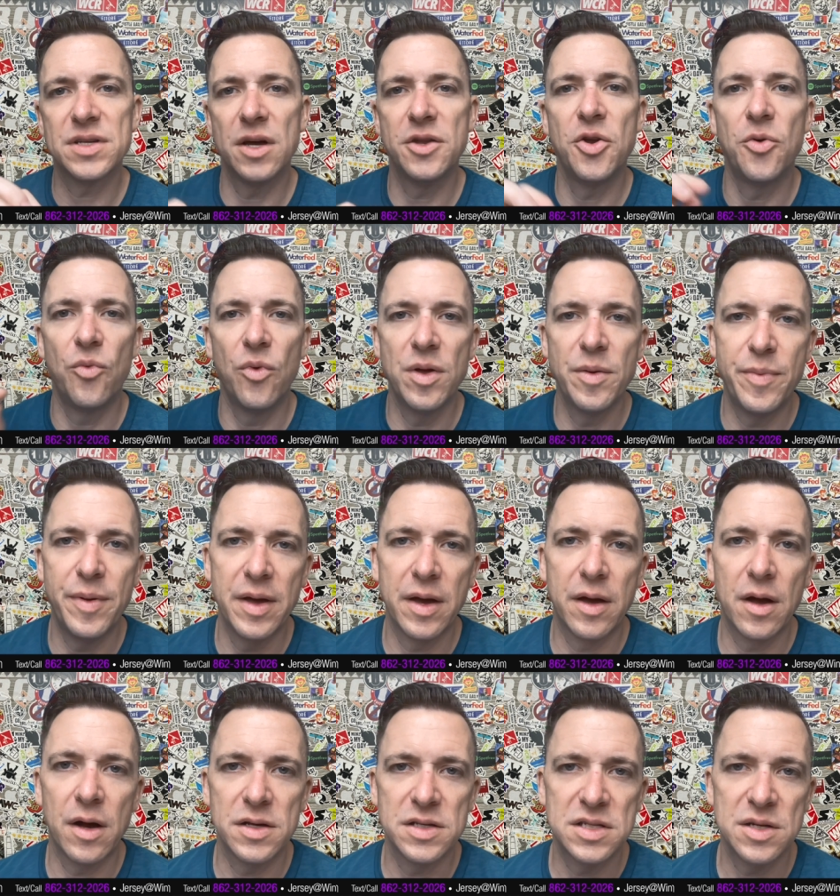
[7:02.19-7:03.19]
on your repeat
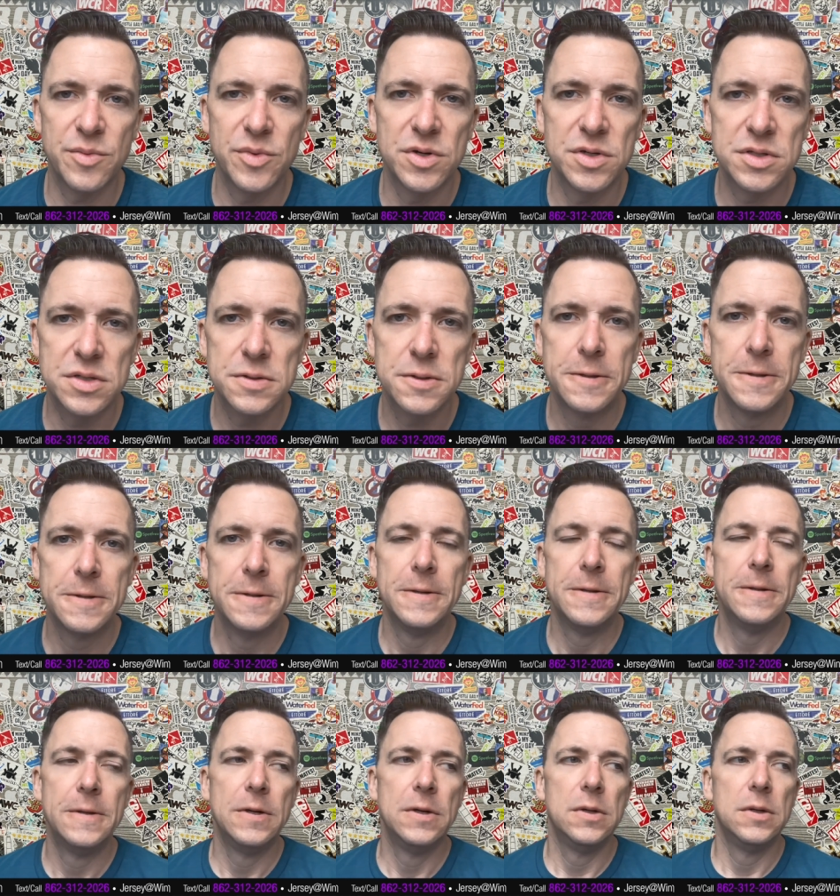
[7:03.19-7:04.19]
customers.
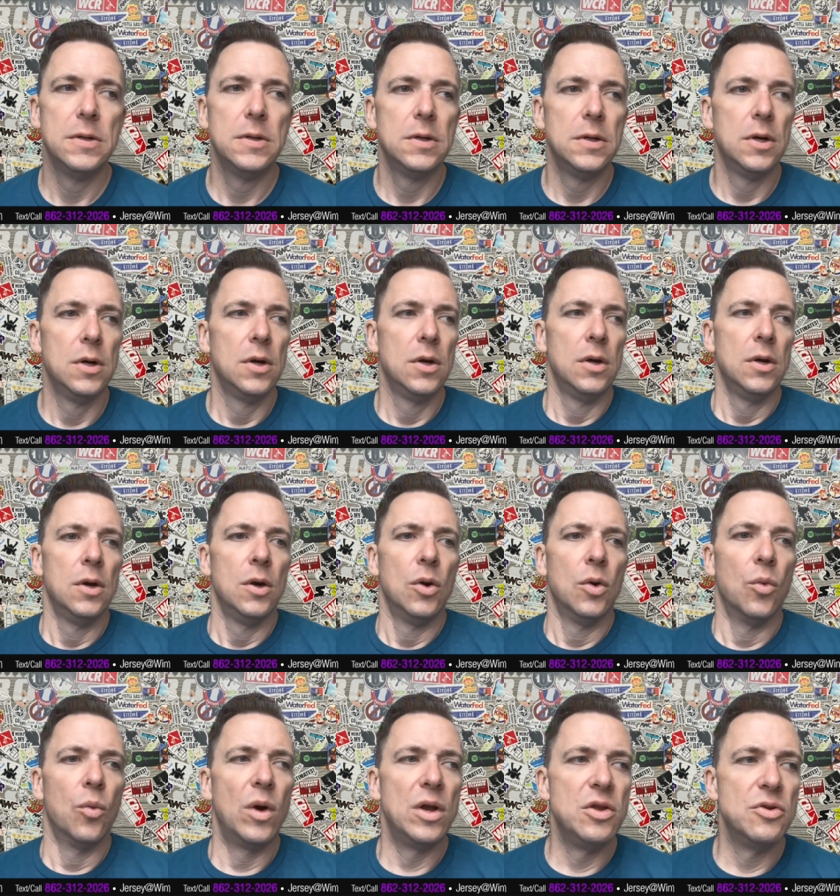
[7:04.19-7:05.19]

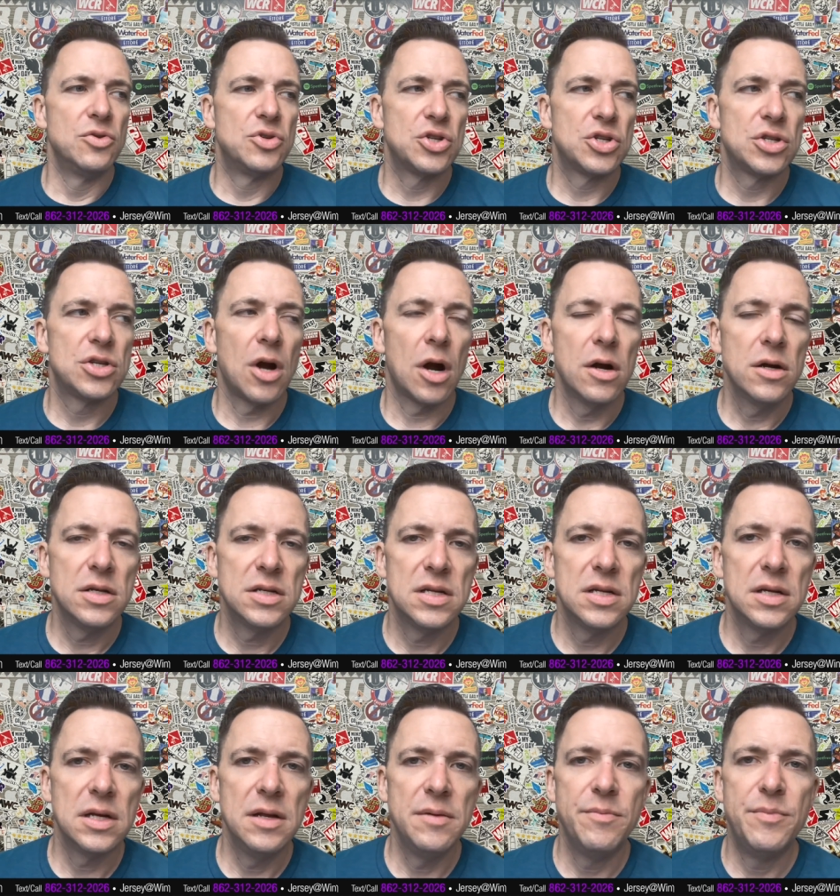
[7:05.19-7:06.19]
When you
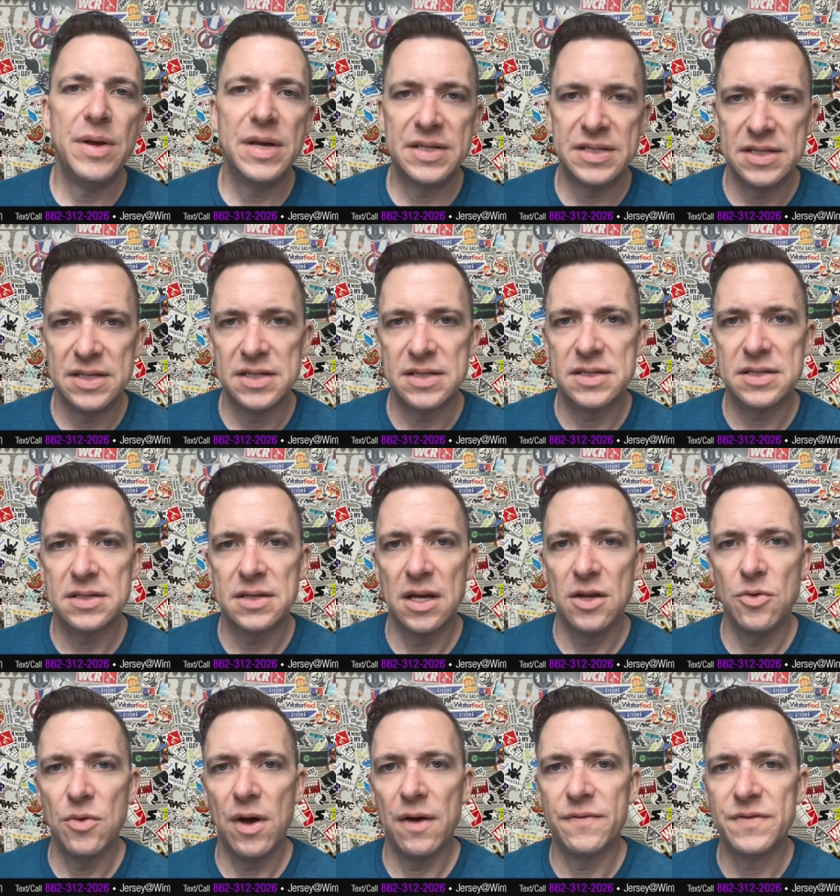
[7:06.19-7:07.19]
start in business
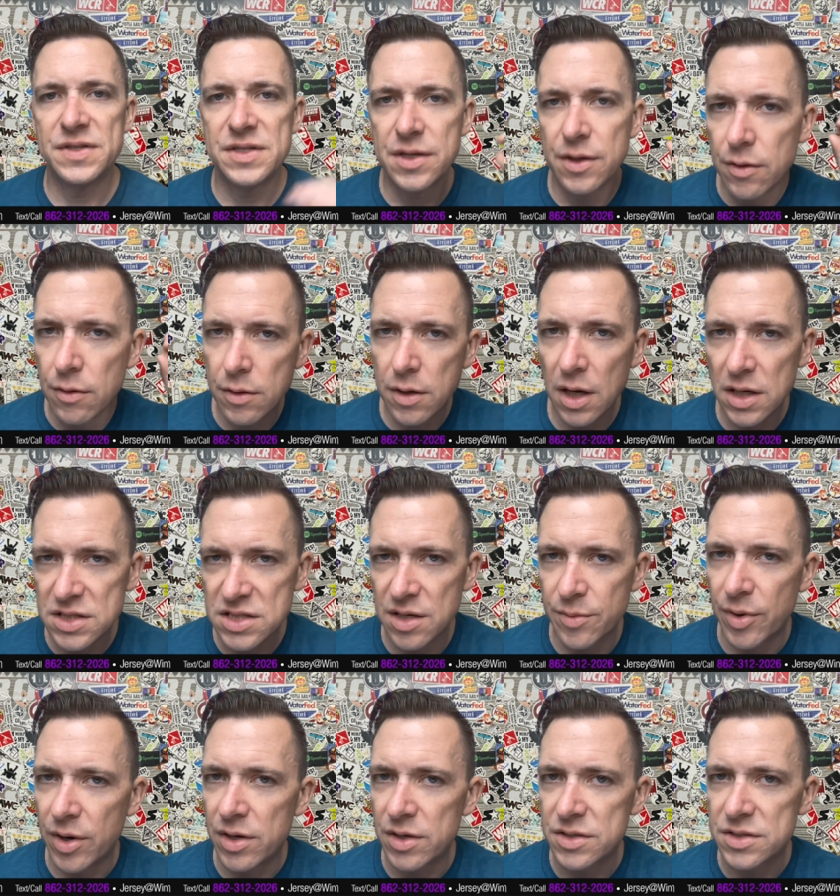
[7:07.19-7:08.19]
and you have zero
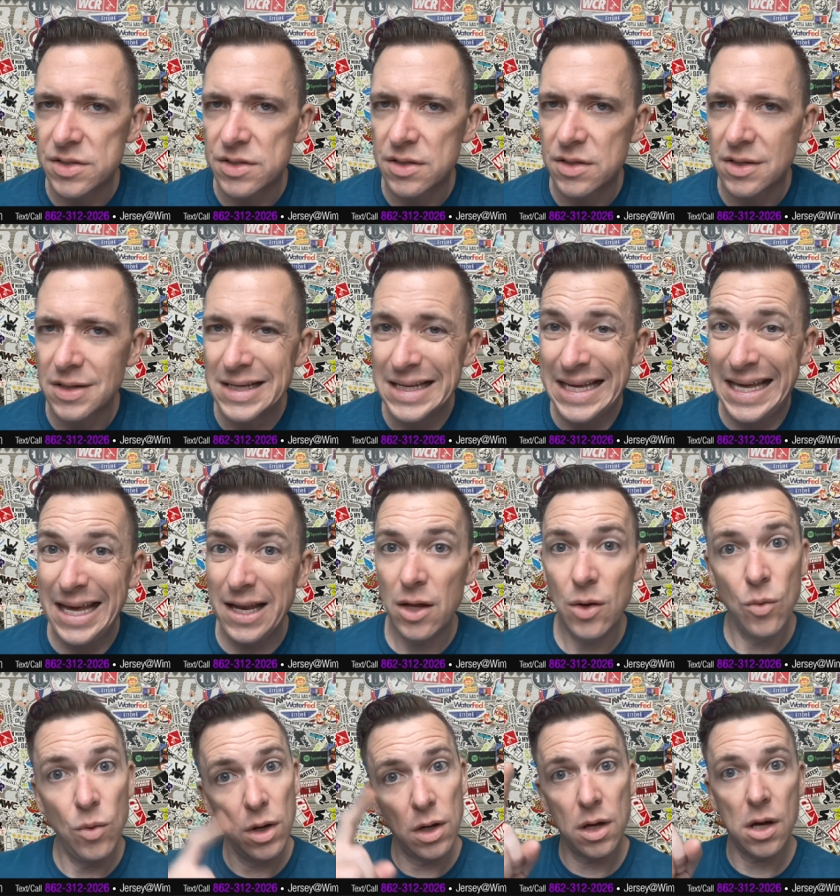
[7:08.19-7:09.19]
customers,
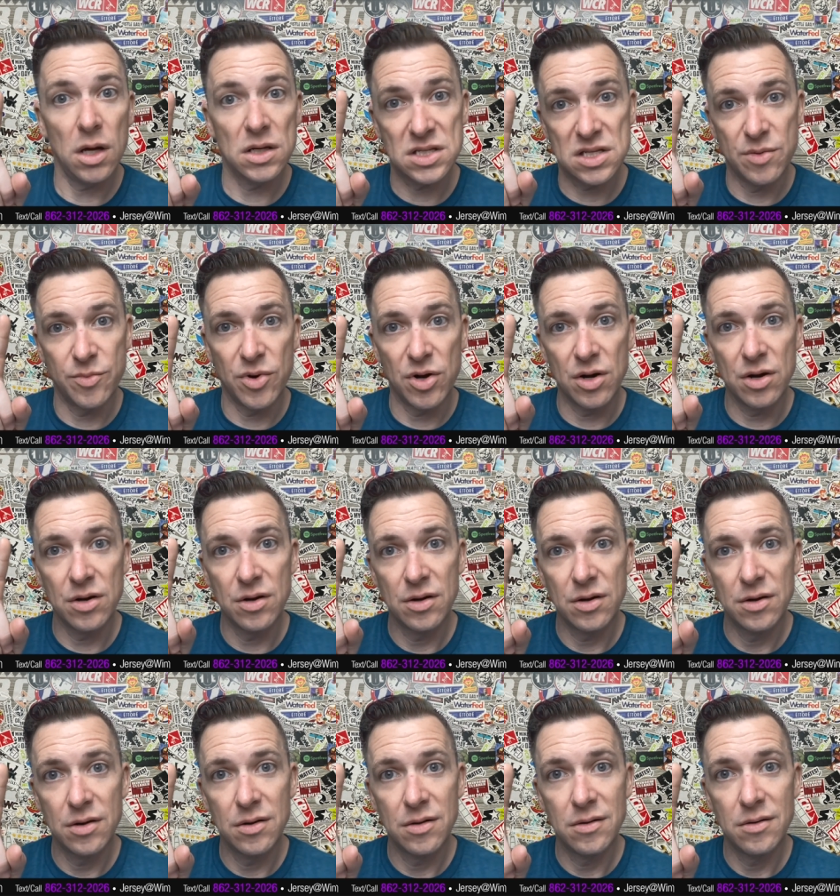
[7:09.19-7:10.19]
getting one customer
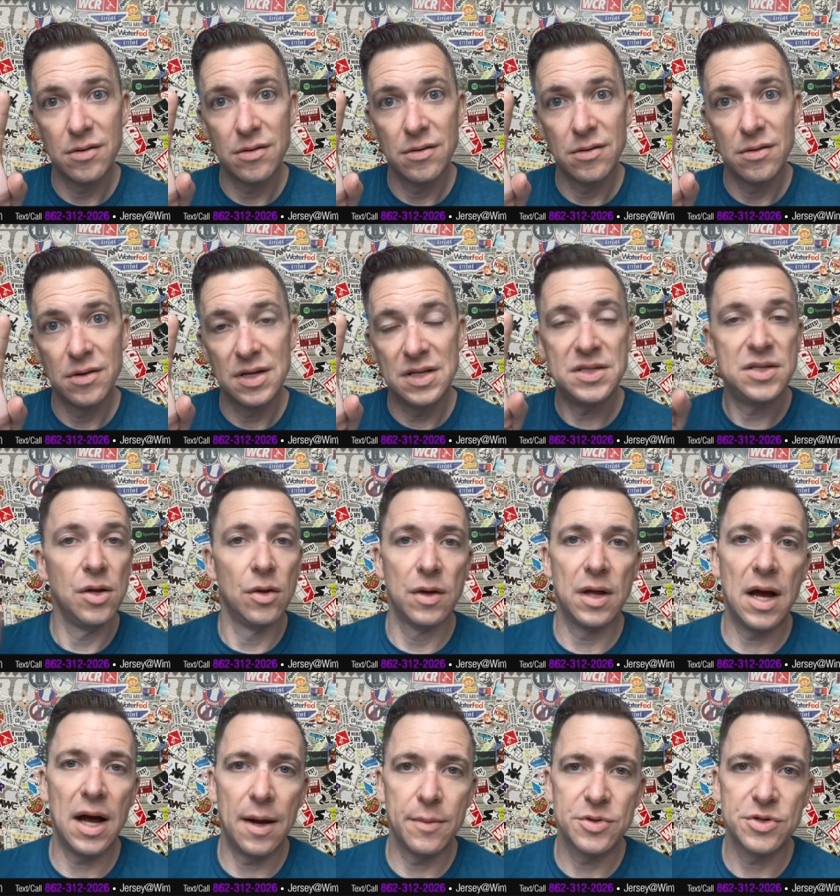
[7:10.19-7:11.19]
is the
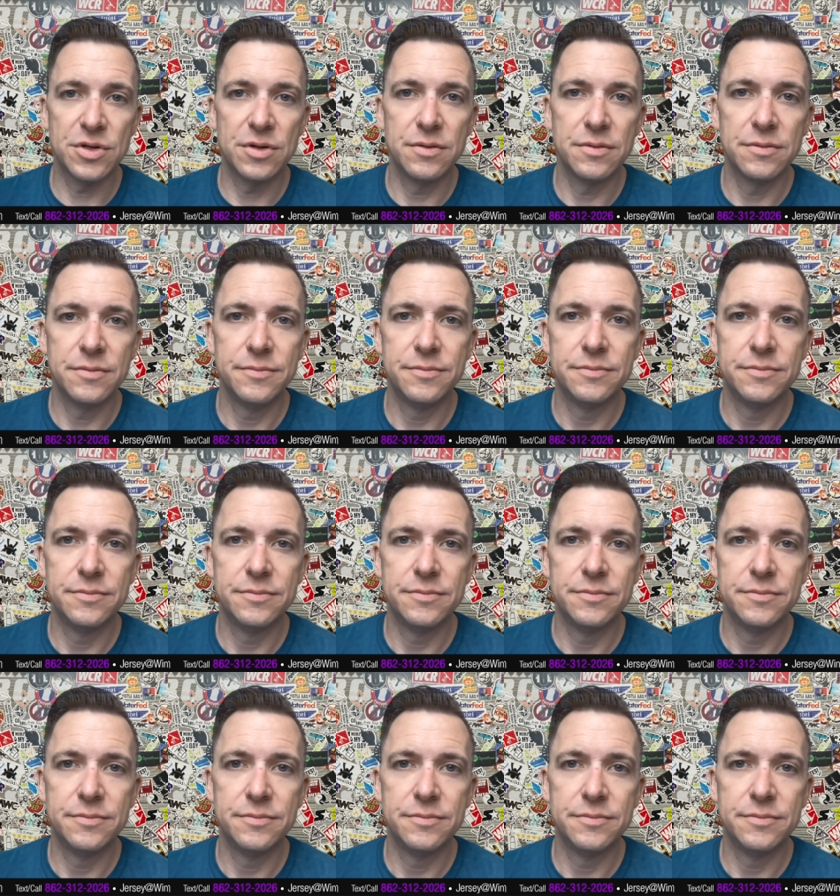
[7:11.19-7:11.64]
only option